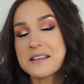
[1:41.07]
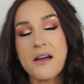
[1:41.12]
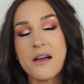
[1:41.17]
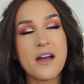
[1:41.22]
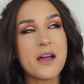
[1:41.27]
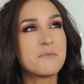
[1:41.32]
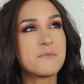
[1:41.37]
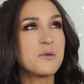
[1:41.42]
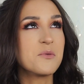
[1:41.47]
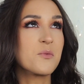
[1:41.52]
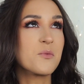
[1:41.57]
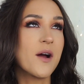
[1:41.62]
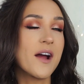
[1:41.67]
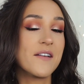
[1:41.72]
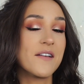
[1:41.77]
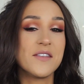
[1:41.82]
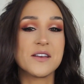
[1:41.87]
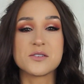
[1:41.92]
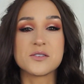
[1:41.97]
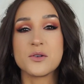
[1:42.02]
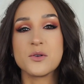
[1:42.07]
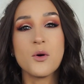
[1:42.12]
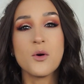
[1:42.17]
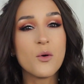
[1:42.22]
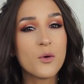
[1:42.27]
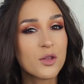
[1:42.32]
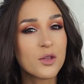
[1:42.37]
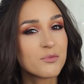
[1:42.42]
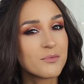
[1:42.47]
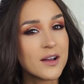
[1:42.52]
I have been wearing this on
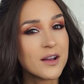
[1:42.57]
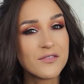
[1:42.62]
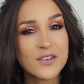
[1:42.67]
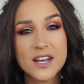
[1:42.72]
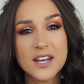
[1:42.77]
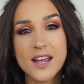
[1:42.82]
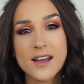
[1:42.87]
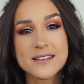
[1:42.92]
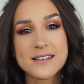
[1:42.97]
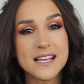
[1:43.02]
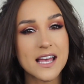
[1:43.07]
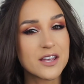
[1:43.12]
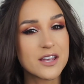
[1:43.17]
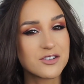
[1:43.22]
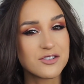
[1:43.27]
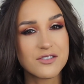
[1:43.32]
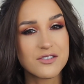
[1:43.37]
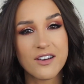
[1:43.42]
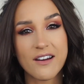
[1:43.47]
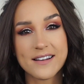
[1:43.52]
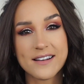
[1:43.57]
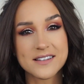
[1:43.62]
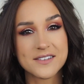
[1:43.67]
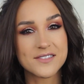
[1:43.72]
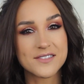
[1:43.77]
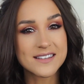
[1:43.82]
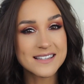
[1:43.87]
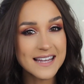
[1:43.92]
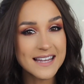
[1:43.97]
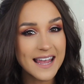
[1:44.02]
all of my videos as you guys
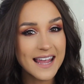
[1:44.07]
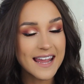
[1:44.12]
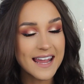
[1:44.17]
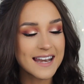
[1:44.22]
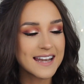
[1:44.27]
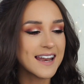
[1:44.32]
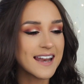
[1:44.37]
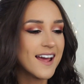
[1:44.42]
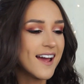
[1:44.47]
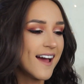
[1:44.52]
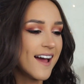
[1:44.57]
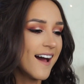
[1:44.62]
have seen.